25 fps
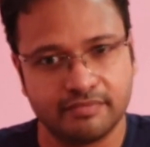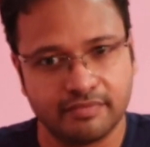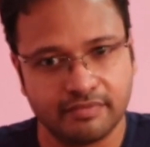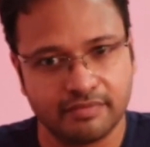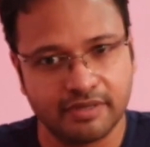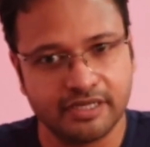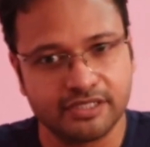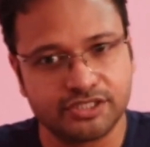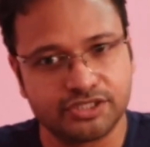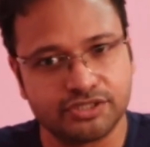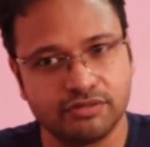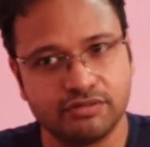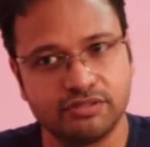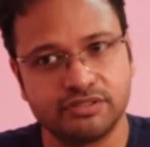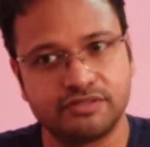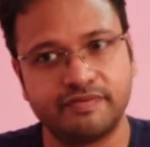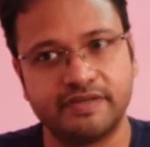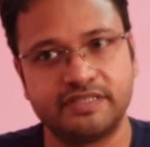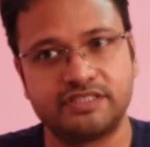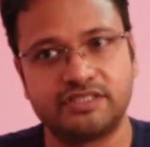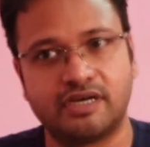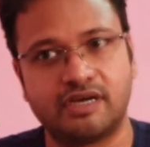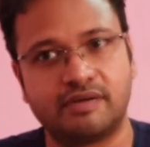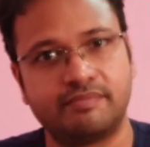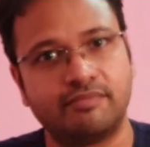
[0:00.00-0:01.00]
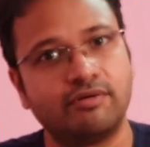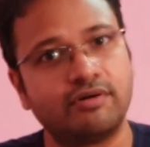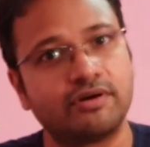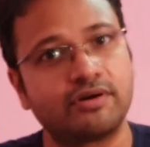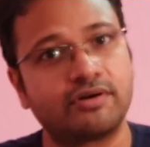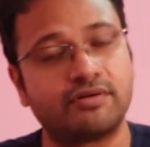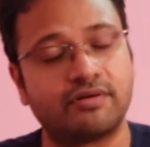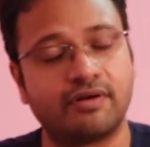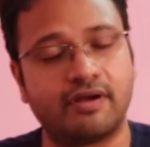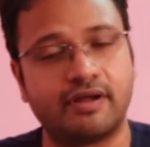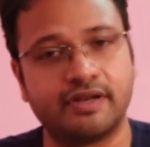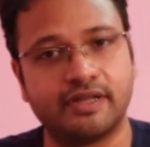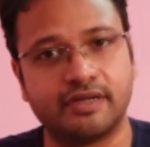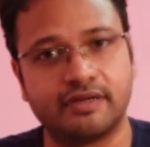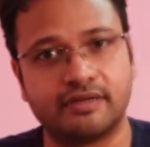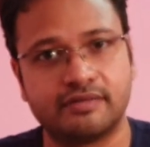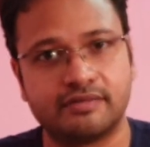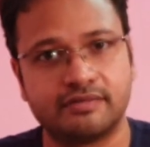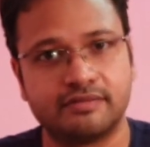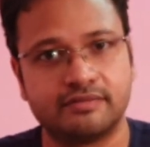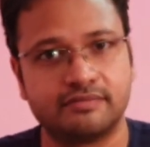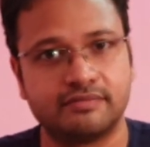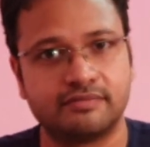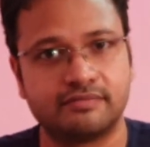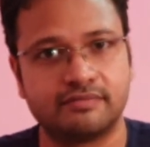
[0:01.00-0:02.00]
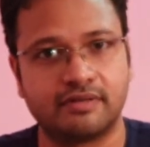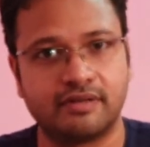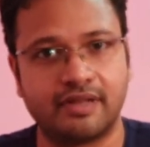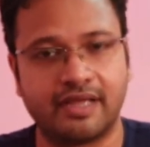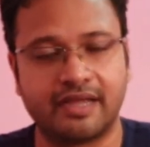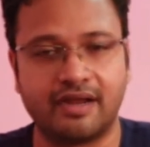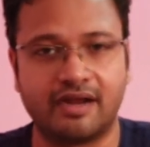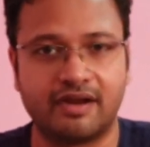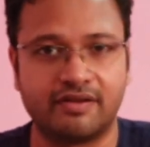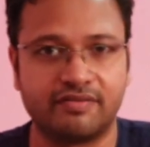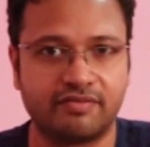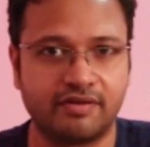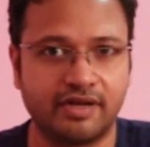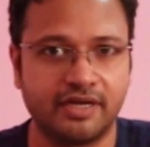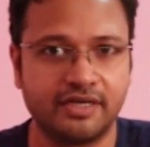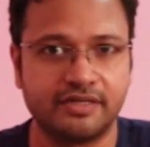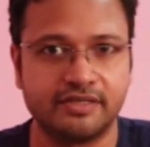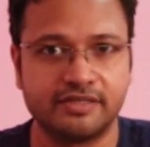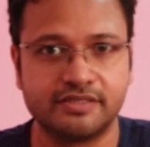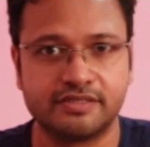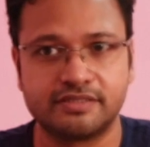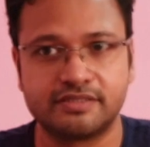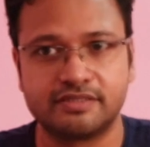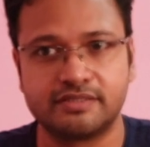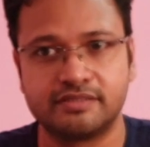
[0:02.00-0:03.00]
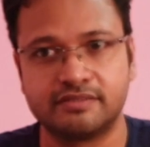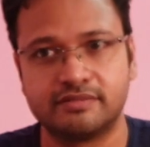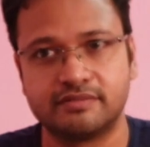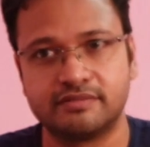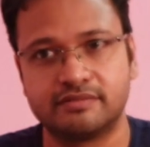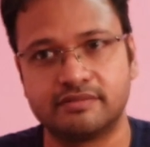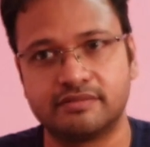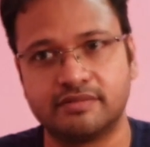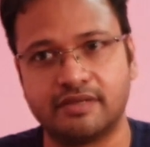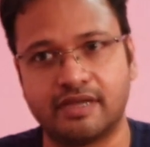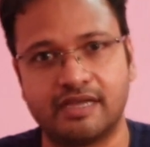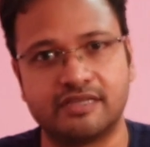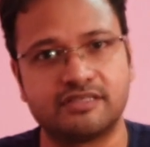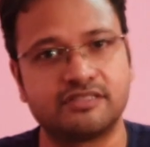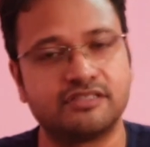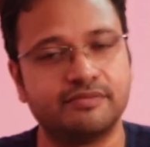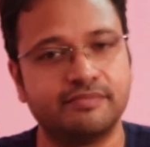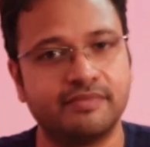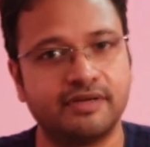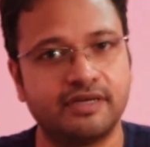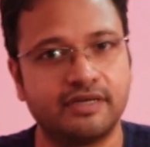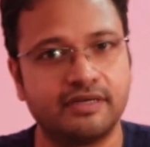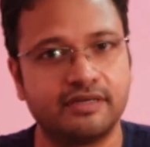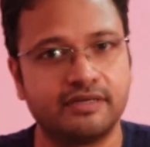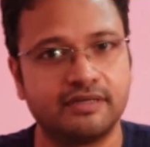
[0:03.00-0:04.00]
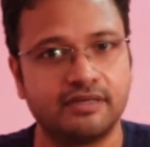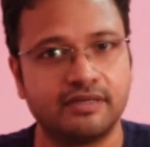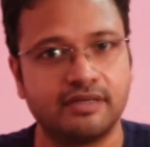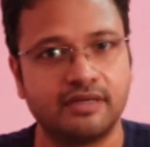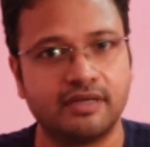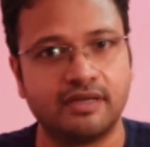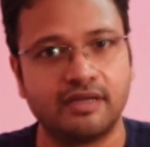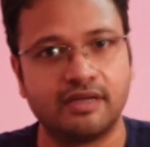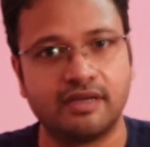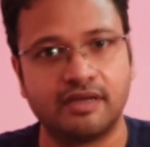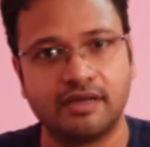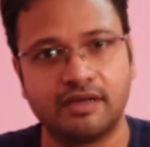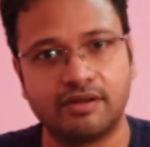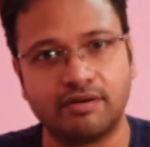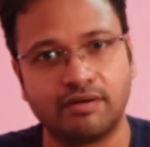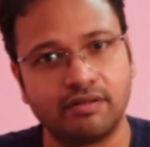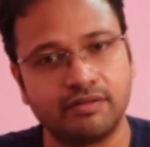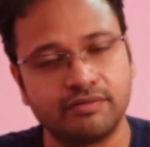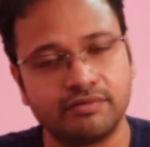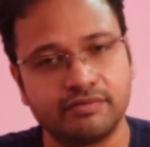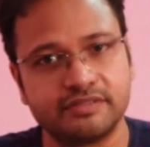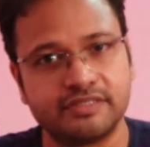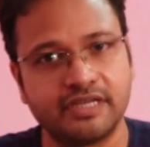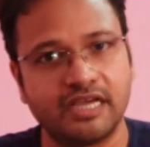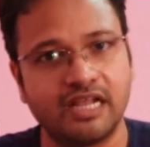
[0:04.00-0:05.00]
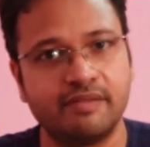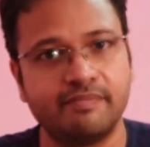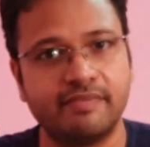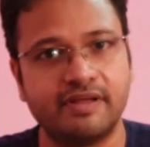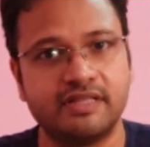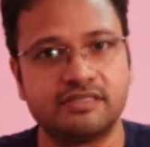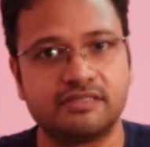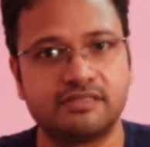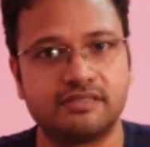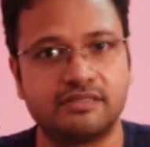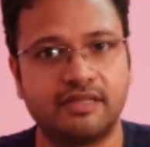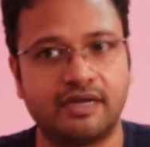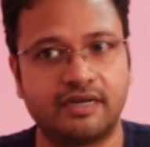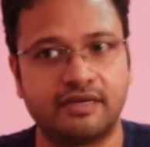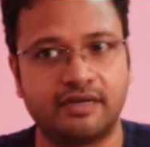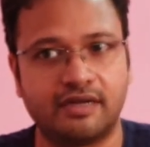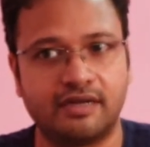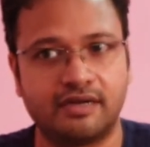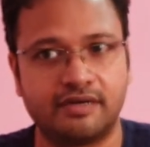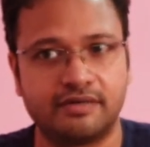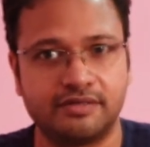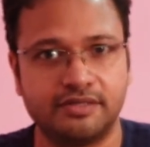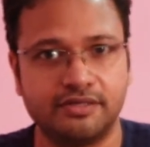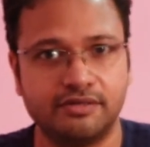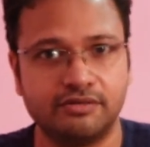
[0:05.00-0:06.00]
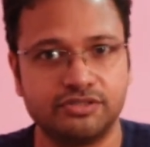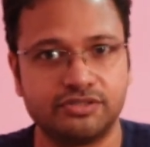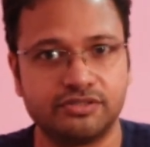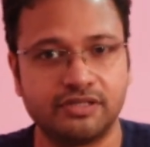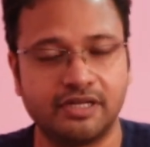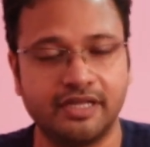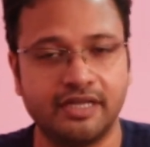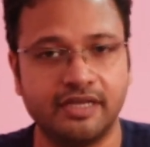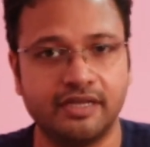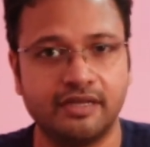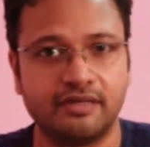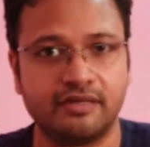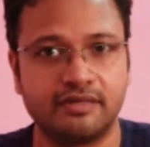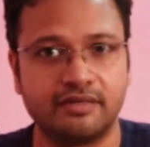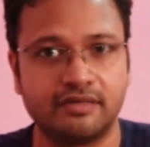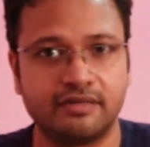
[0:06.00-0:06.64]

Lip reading: issues which are more chronic like arthritis, asthma, and all those ailments that are usually